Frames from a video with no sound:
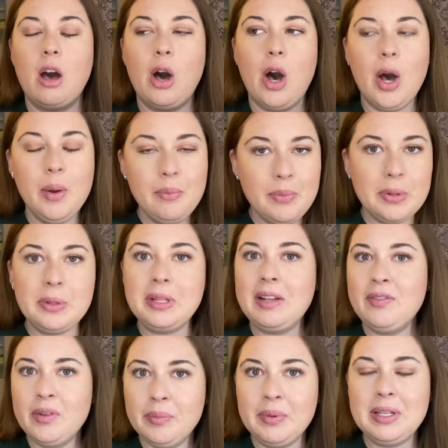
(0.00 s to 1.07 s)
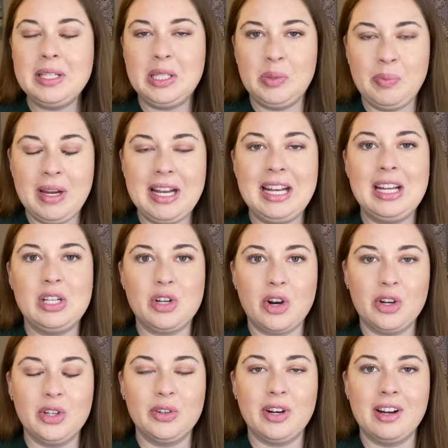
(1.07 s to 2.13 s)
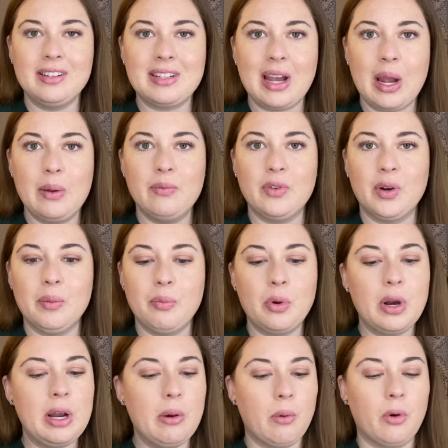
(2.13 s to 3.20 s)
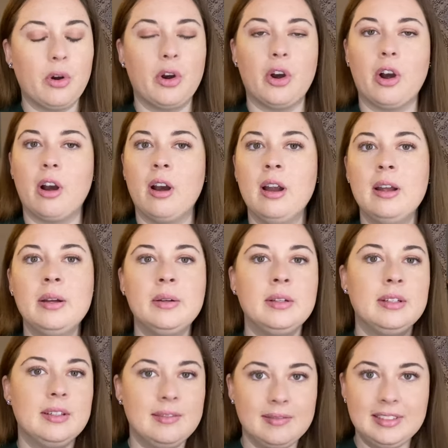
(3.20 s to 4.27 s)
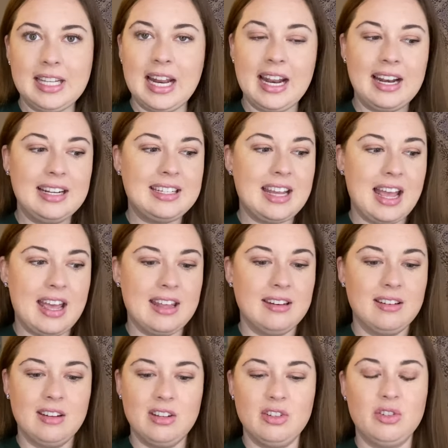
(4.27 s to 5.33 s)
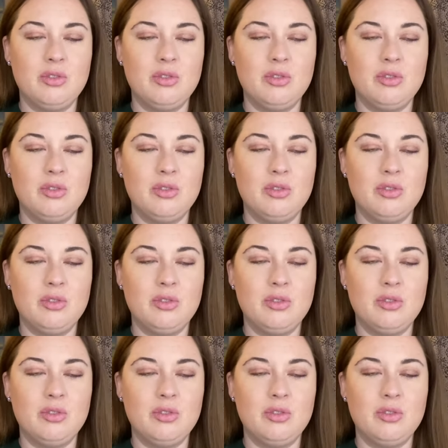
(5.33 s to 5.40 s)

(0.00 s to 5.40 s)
unbelievably speedy turnaround time for a pre-order, 10 out of 10.